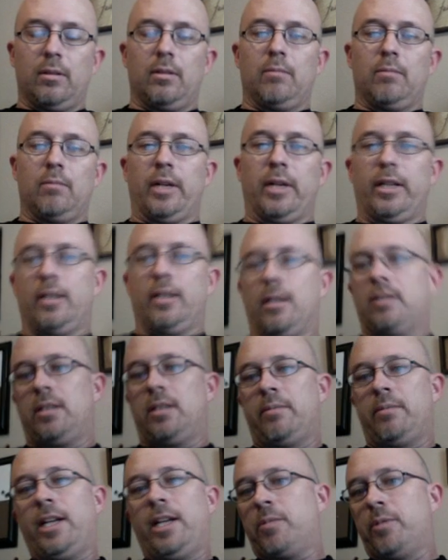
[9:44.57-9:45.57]
my content
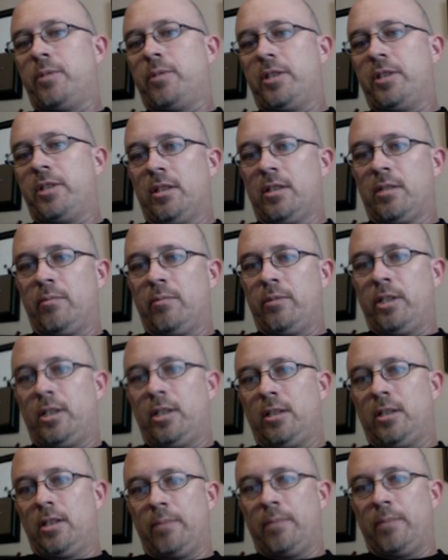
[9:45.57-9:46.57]
management system,
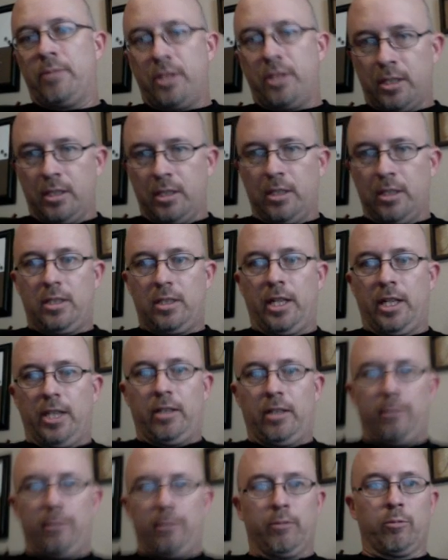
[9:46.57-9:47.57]
and I'm just going to
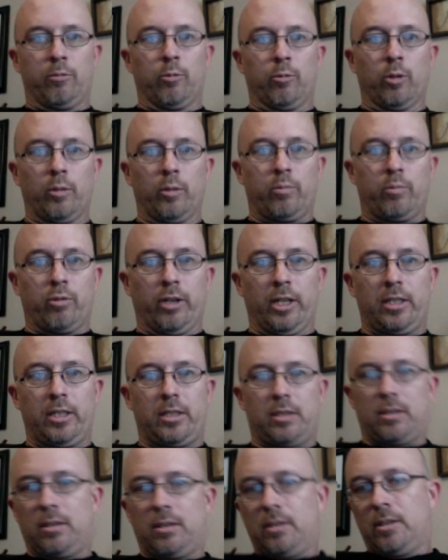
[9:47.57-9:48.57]
say with
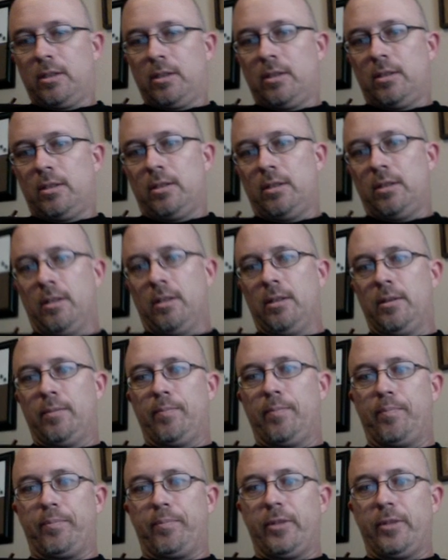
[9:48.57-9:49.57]
WordPress,
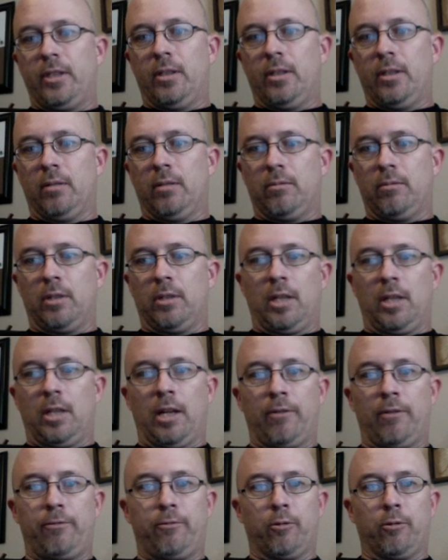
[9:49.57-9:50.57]
I'll
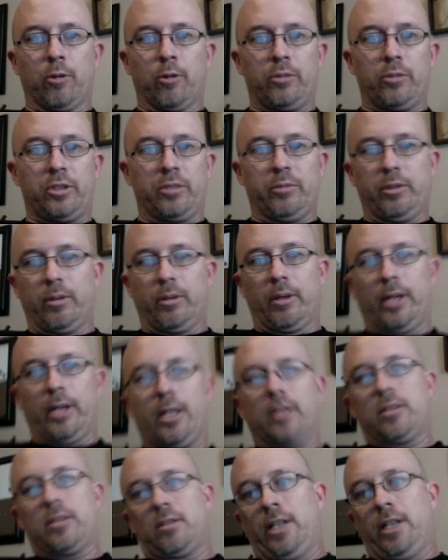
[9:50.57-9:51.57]
form some
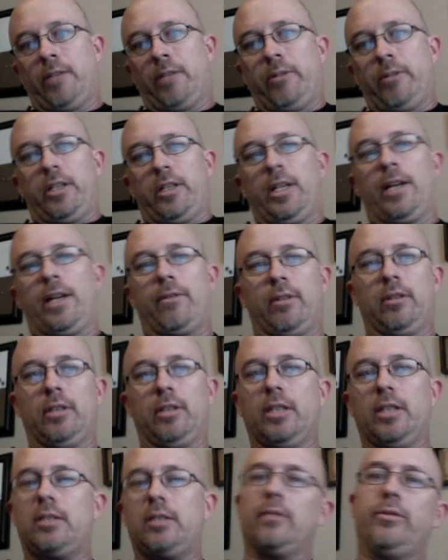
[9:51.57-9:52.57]
URLs. So now we can have a
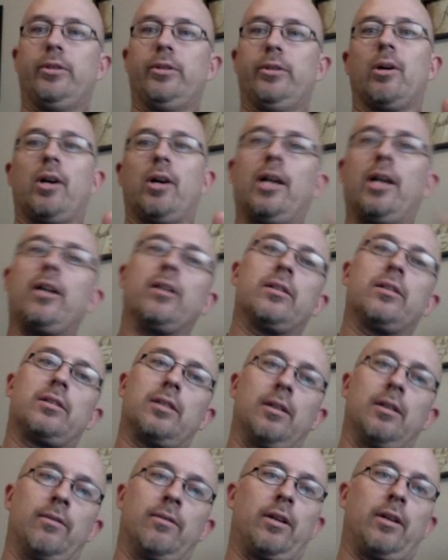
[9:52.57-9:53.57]
list of URLs
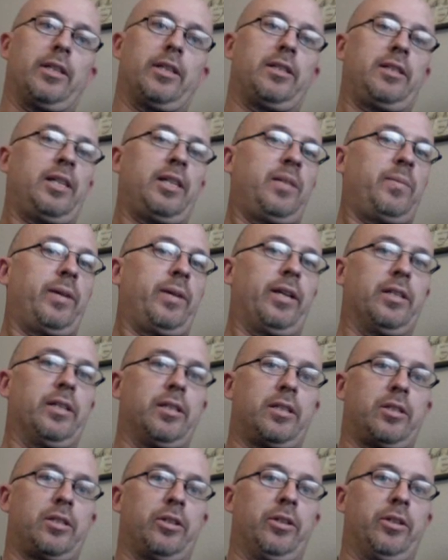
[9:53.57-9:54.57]
of all these city
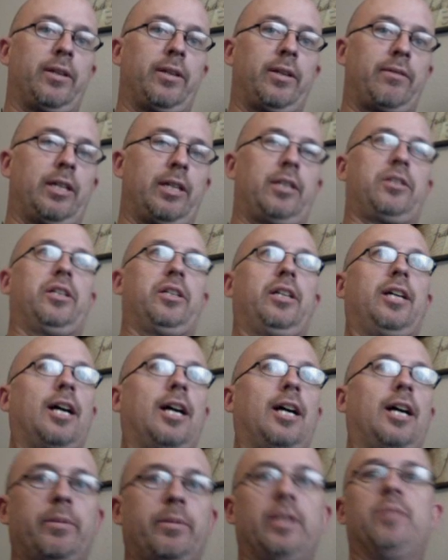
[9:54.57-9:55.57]
pages. So you don't have to actually
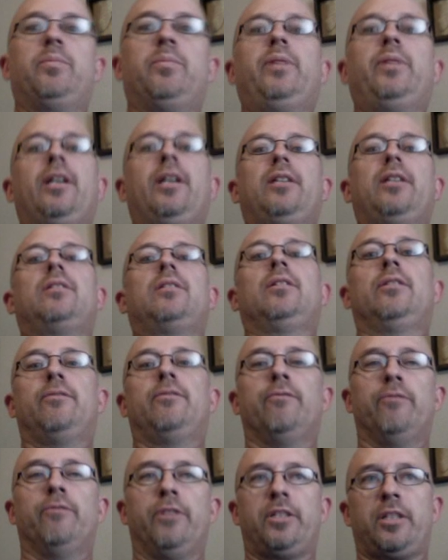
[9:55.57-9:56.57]
copy and paste and
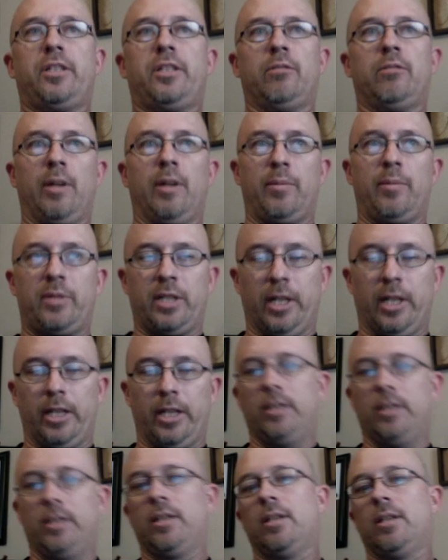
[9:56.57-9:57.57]
visit the website
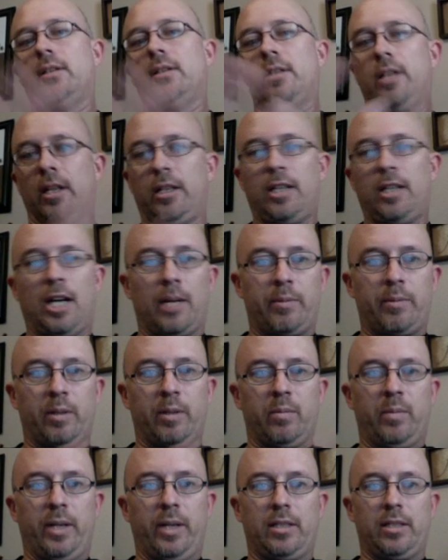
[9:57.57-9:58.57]
and copy
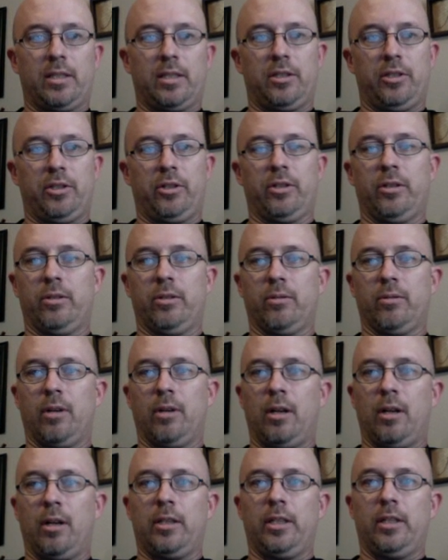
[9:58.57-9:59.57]
and paste this. You can do
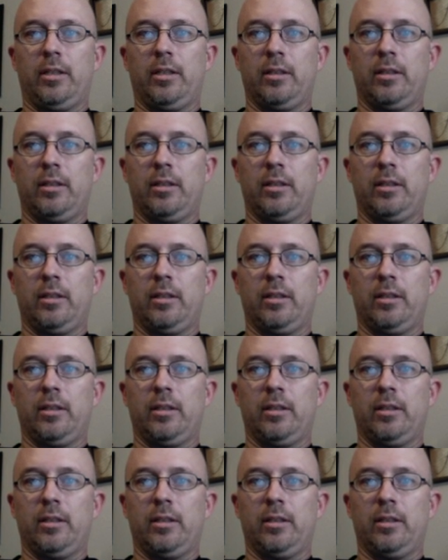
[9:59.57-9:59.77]
all the